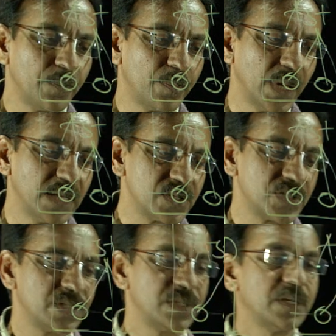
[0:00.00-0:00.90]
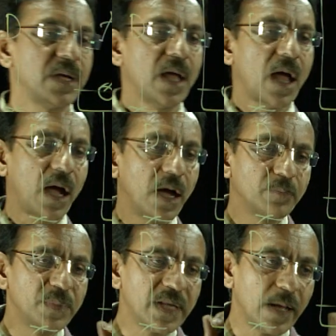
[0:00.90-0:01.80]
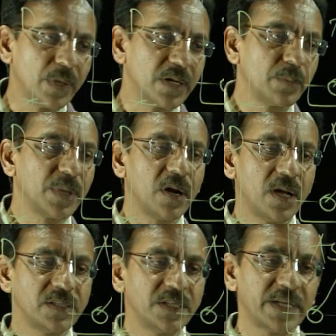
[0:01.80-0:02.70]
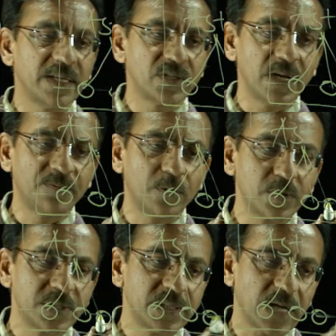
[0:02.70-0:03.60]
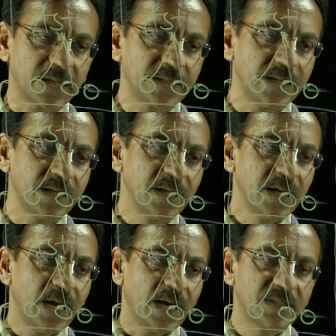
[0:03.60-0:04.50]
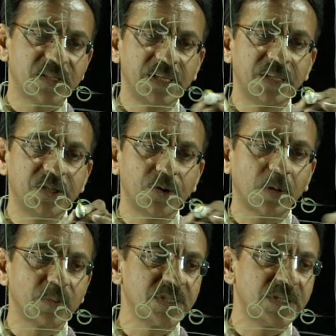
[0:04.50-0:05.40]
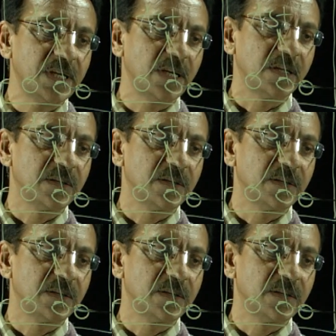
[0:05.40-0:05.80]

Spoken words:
plus half the diameter, because the tensile force is acted at CG of the steel.